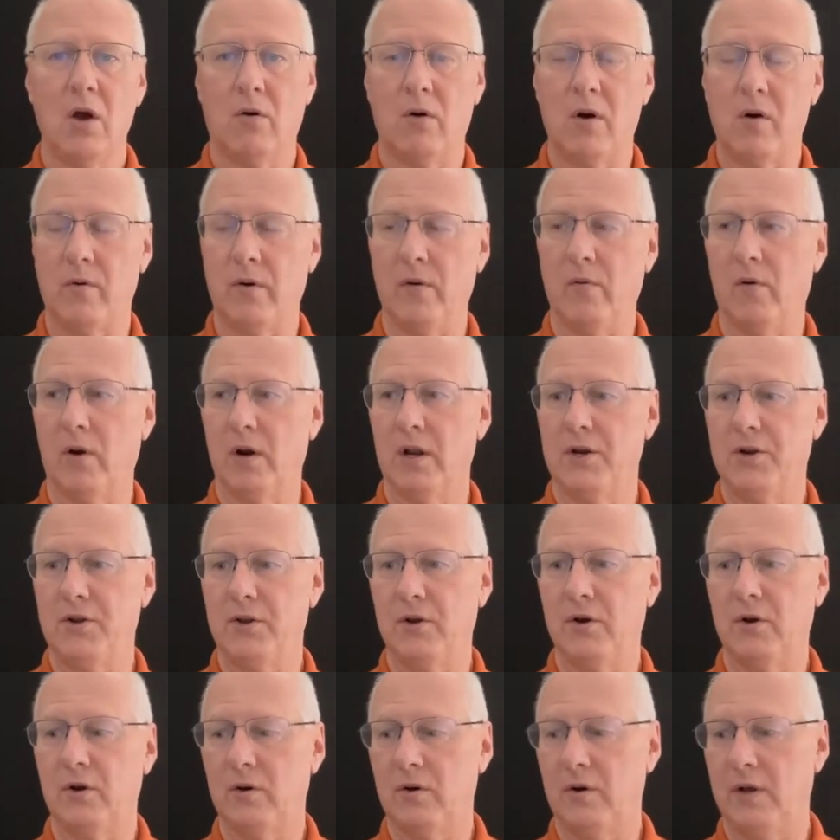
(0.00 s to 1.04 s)
what we want to
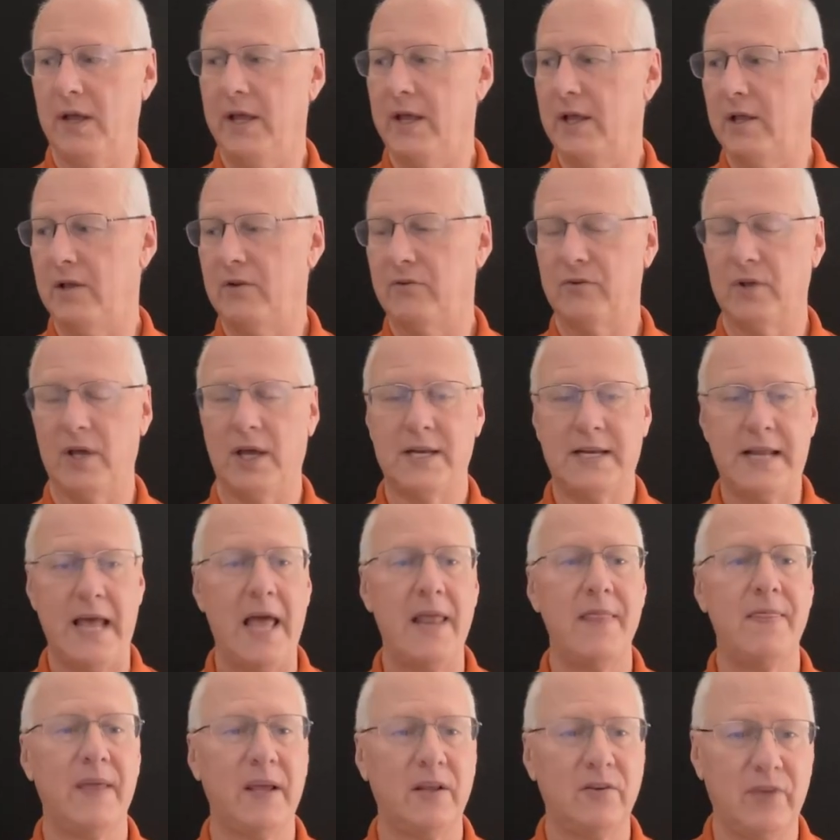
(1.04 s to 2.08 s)
do is
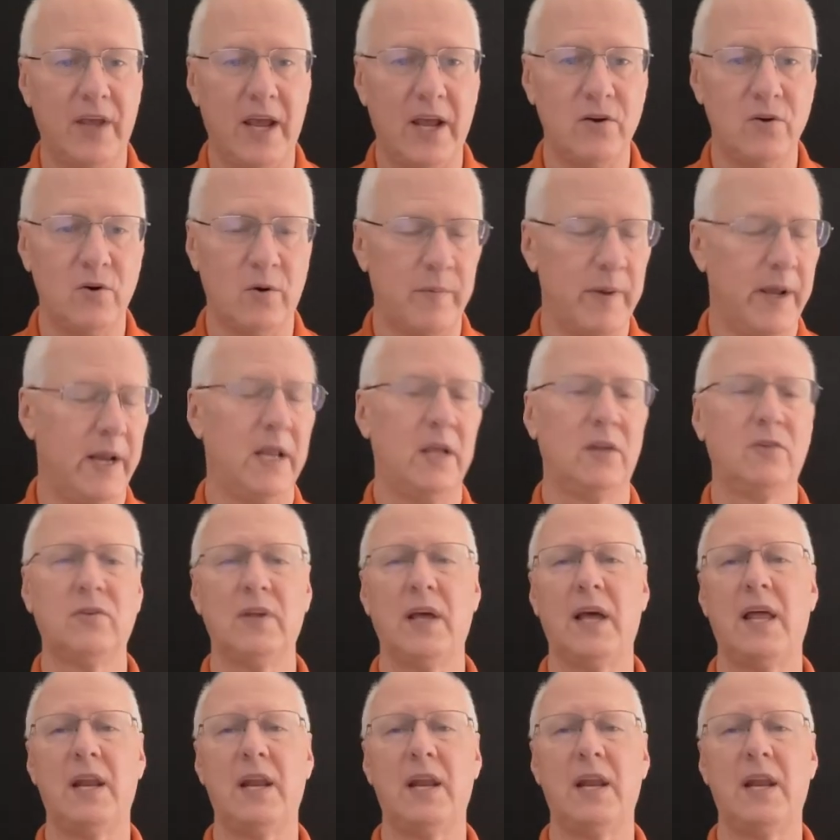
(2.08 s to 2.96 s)
attend these annual meetings.